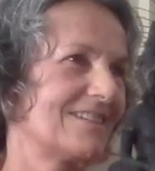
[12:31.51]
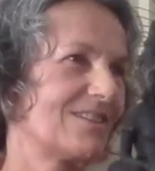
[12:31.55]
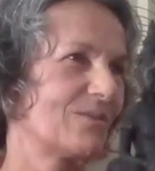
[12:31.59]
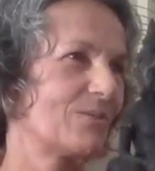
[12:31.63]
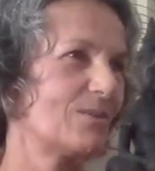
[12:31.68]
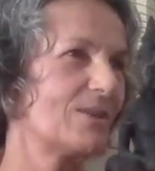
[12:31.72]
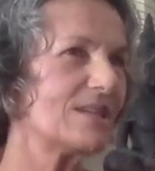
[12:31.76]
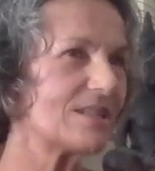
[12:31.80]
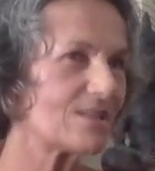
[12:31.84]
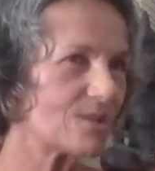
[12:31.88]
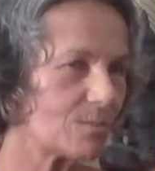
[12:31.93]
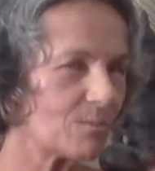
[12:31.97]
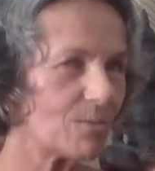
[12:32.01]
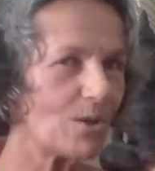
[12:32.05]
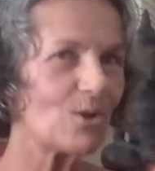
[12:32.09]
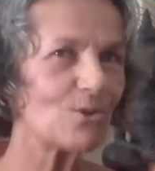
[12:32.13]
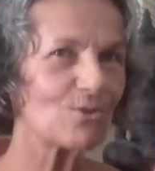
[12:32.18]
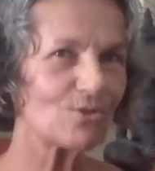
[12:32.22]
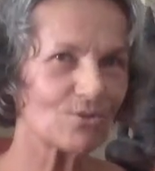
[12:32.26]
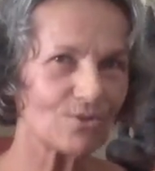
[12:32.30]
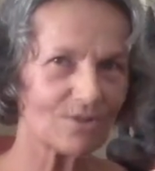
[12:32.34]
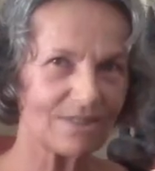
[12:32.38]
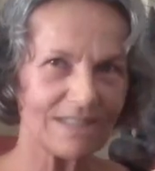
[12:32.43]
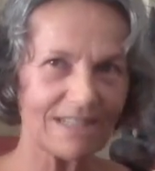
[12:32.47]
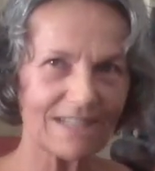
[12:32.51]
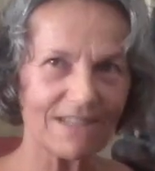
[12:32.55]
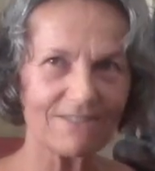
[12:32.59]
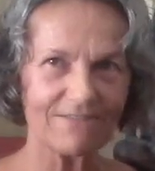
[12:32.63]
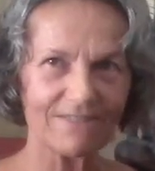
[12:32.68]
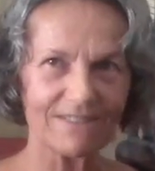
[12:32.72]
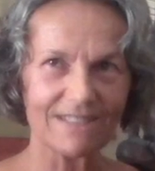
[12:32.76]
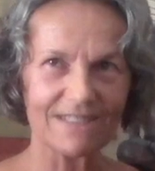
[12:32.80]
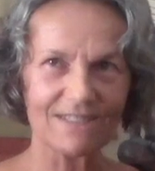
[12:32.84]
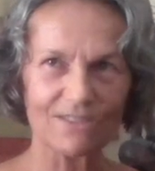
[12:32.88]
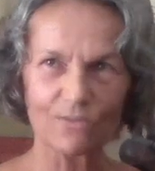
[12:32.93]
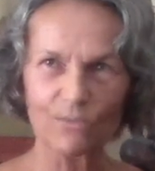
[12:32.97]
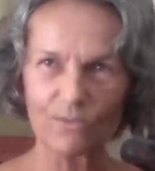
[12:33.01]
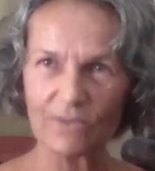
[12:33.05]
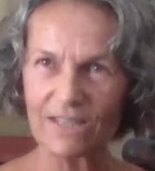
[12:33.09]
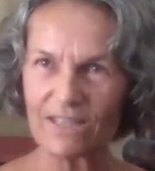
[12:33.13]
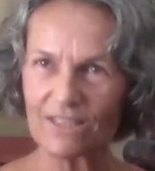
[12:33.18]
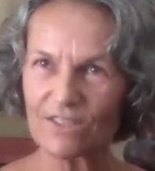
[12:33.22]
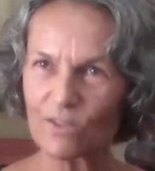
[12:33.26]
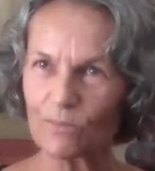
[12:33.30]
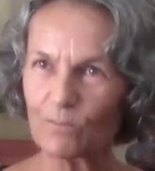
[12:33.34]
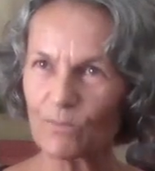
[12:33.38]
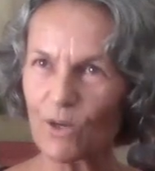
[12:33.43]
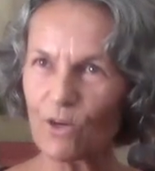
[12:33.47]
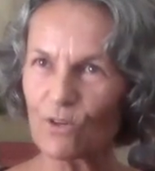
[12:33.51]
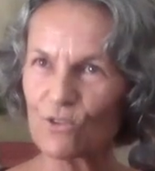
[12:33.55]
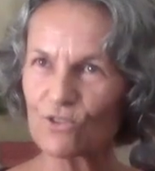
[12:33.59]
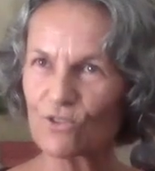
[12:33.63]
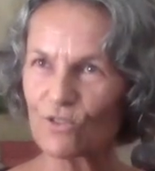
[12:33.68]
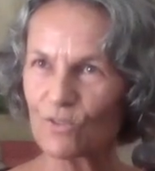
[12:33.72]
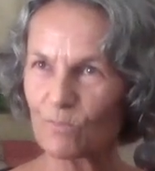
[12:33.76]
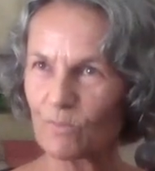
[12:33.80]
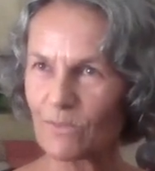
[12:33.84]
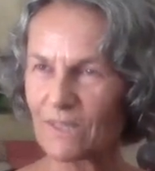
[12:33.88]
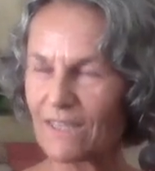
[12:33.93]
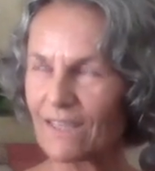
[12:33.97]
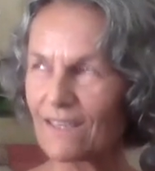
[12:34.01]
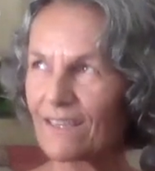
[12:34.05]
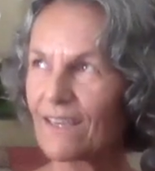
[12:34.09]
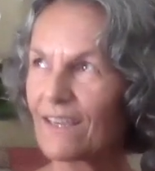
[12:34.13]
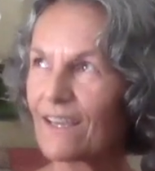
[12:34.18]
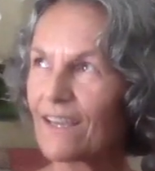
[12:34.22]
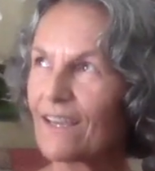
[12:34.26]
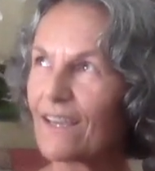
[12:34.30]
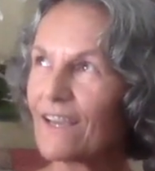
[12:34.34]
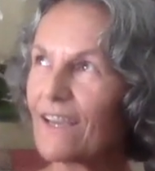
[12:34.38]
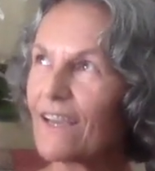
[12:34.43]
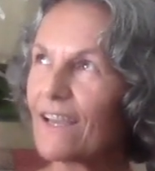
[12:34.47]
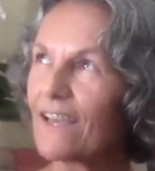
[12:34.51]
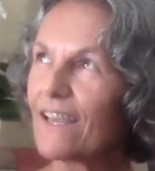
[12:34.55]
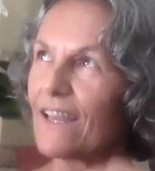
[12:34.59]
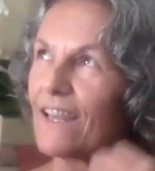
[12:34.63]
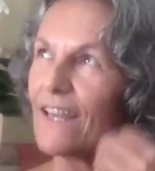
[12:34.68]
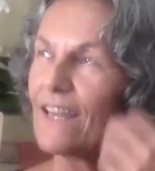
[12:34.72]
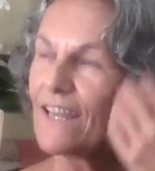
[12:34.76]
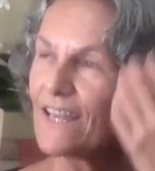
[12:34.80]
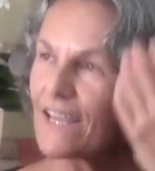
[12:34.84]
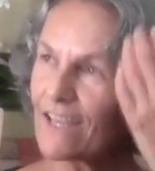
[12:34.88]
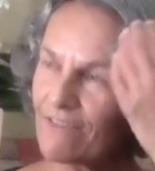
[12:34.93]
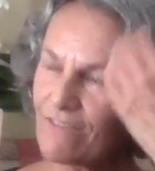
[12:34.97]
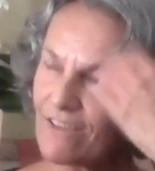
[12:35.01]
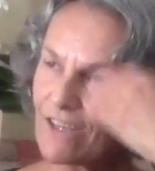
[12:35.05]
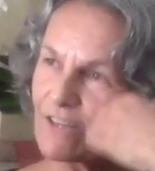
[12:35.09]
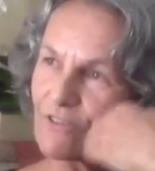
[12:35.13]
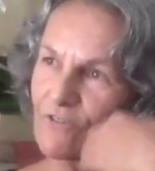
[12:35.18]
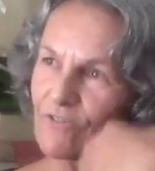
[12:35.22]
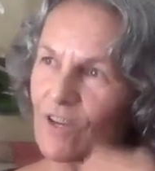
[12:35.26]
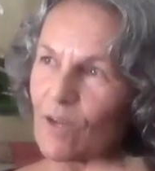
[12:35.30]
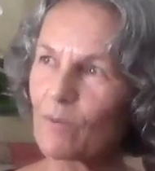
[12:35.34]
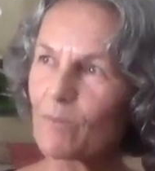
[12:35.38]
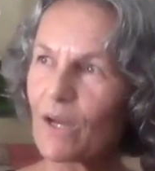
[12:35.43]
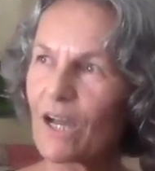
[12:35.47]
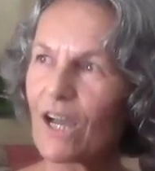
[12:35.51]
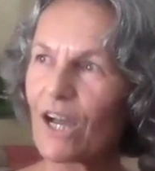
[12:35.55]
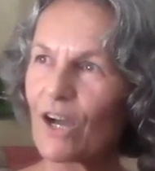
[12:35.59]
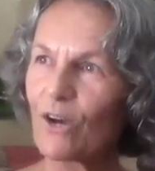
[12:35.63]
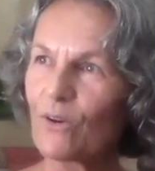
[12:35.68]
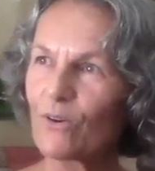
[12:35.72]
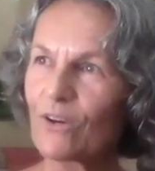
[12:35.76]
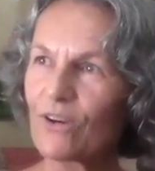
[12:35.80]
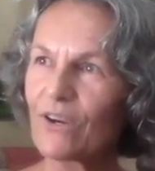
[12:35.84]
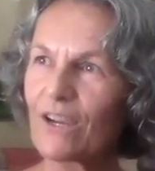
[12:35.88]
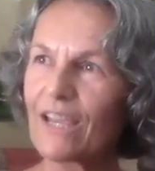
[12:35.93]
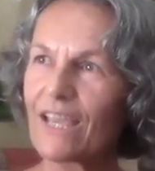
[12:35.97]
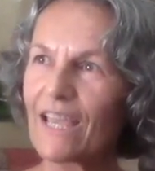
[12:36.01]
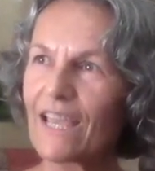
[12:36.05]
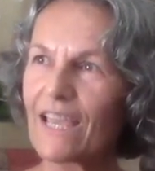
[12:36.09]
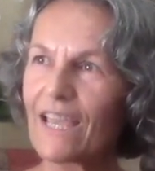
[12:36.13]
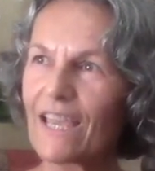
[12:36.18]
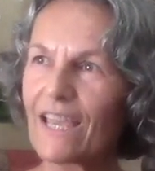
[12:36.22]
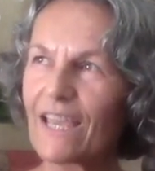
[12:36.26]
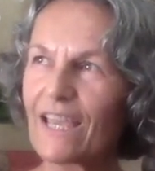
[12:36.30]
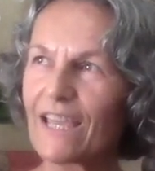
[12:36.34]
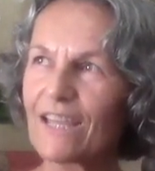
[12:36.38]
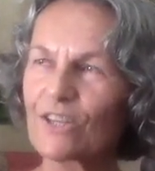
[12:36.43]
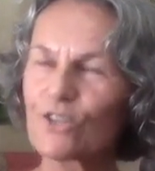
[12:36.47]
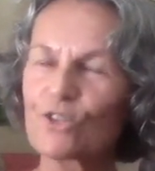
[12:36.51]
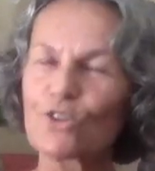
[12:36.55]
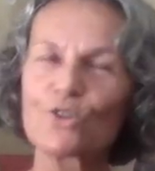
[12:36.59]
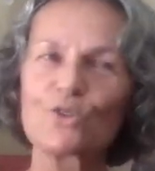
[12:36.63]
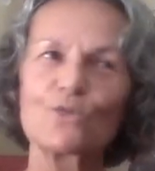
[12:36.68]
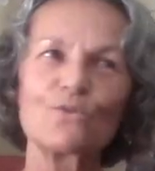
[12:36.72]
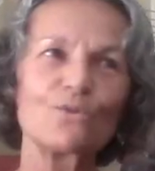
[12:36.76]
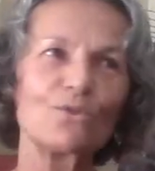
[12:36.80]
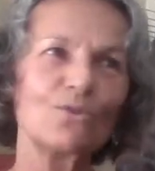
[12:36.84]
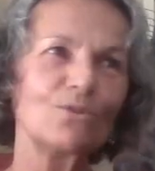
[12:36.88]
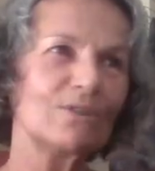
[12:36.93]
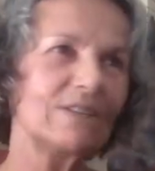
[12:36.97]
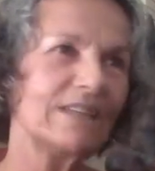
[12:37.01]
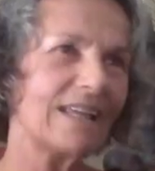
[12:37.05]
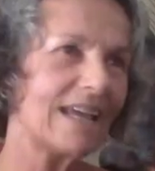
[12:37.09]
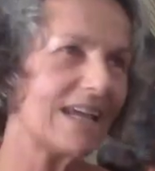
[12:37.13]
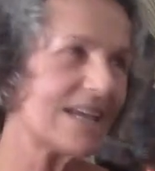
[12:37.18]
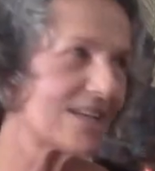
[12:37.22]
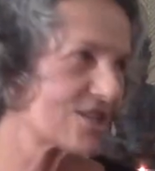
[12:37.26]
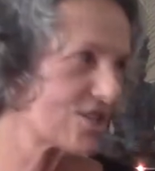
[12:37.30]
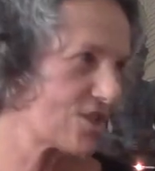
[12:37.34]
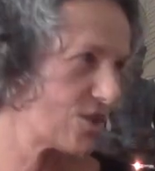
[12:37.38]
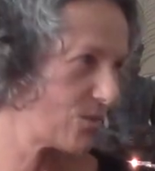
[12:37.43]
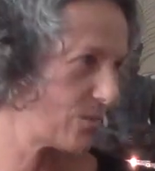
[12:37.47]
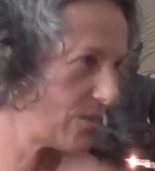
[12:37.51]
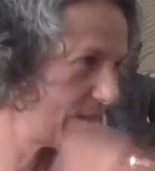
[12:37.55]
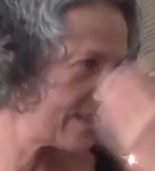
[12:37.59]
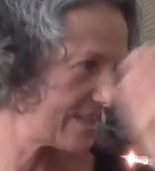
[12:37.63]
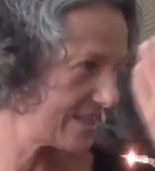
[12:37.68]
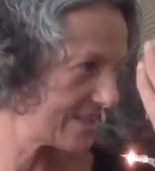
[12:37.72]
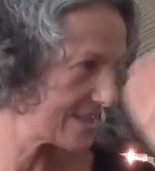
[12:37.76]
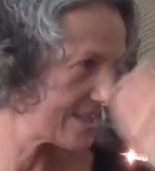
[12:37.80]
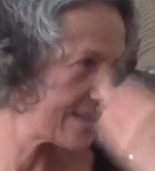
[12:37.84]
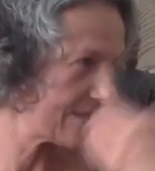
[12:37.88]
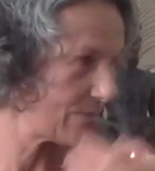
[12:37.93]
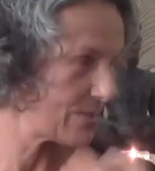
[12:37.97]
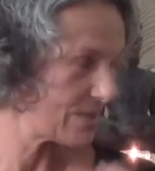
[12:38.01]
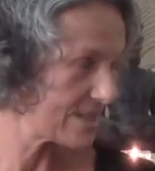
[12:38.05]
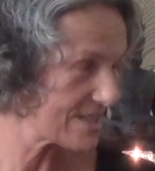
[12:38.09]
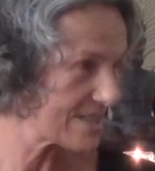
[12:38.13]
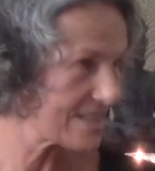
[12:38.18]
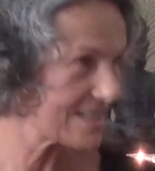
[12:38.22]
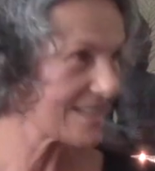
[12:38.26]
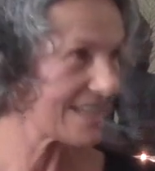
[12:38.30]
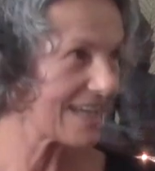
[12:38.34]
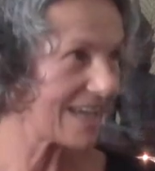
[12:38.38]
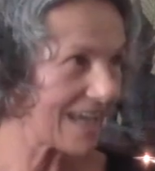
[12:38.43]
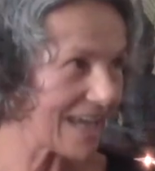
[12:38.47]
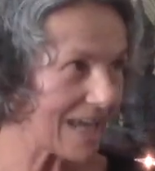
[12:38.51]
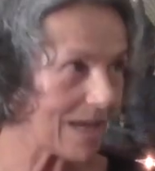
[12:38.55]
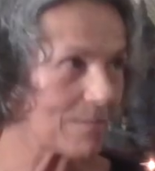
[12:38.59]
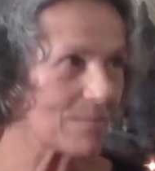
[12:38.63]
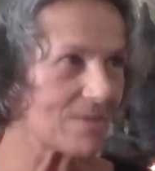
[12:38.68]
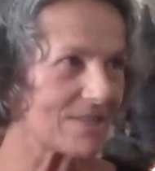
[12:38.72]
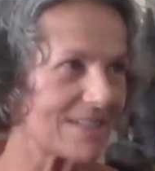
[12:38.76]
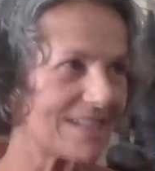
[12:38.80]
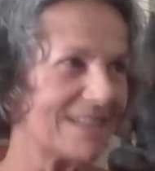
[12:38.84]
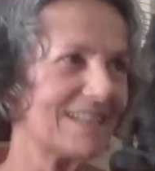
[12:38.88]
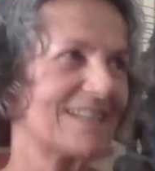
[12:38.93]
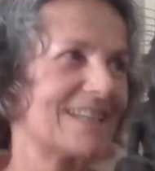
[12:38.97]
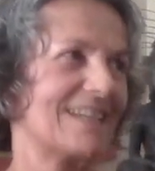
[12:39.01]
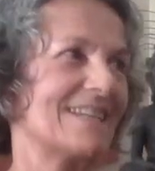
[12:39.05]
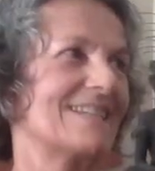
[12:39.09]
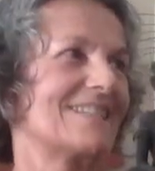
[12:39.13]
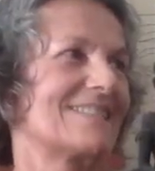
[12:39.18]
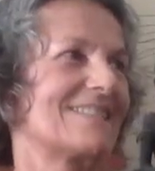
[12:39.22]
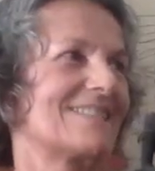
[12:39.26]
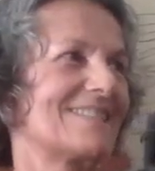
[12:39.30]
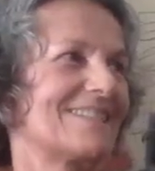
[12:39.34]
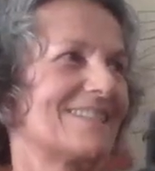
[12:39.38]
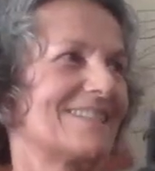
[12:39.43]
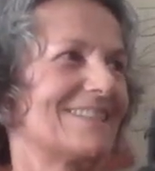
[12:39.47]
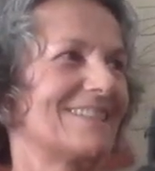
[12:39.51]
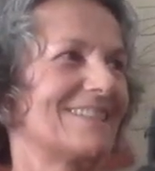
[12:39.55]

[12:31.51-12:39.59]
We are supposed to live this. We are supposed to be living from our true nature, which is emptiness.